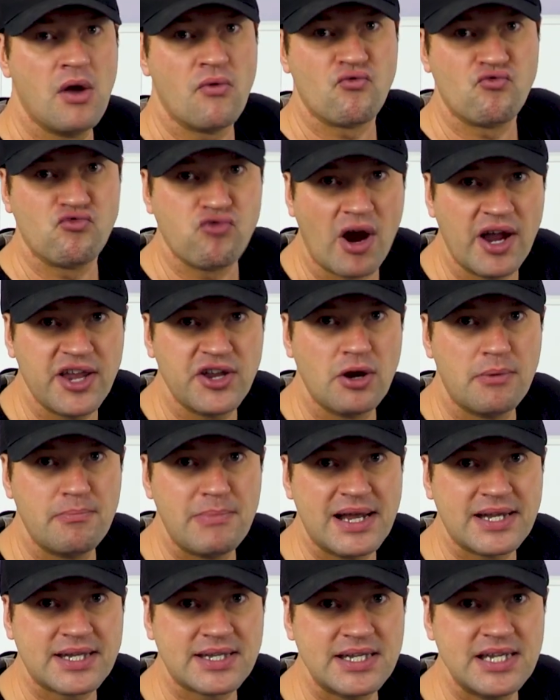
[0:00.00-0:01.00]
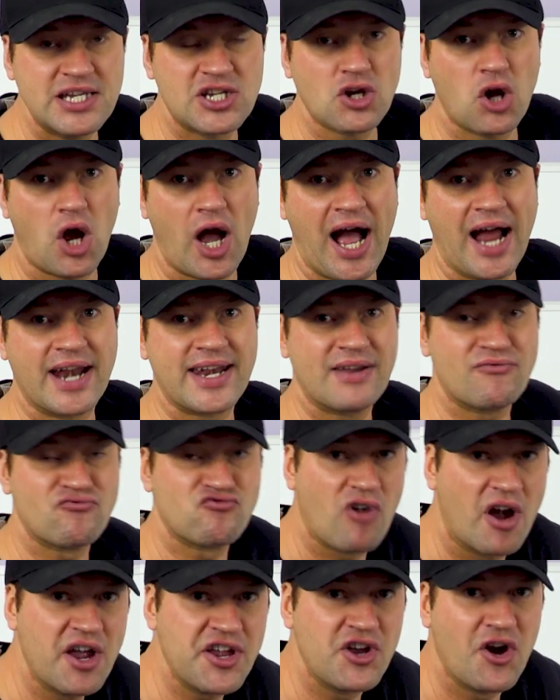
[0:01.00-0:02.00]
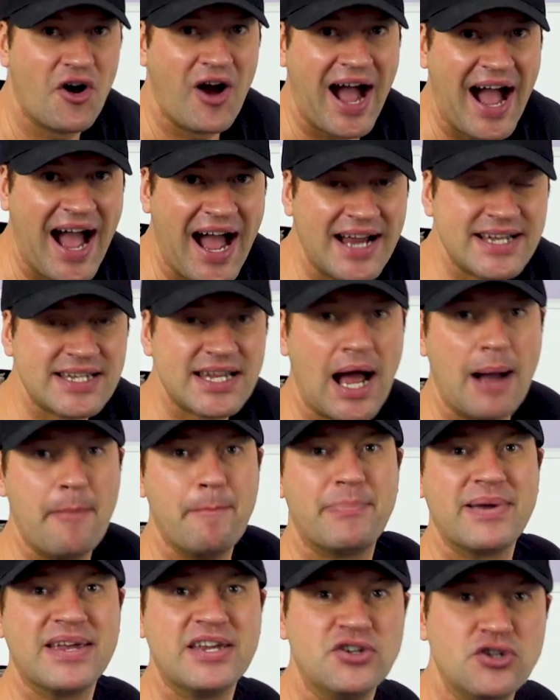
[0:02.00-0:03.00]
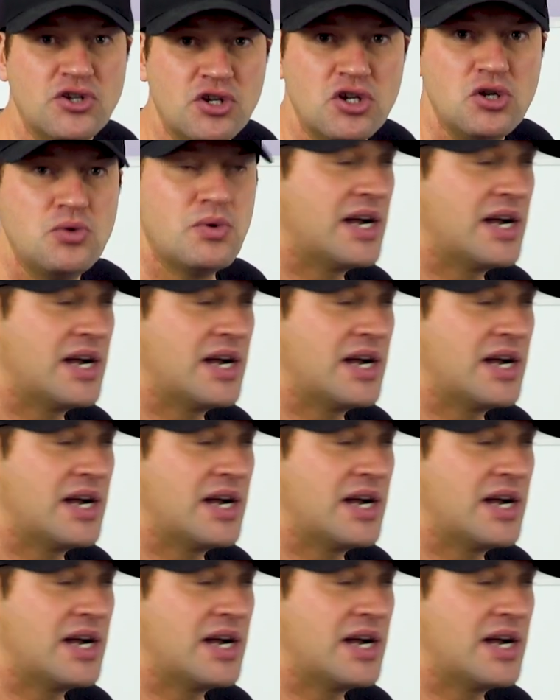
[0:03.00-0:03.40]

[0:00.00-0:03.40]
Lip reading: write your message and write your ad, and be new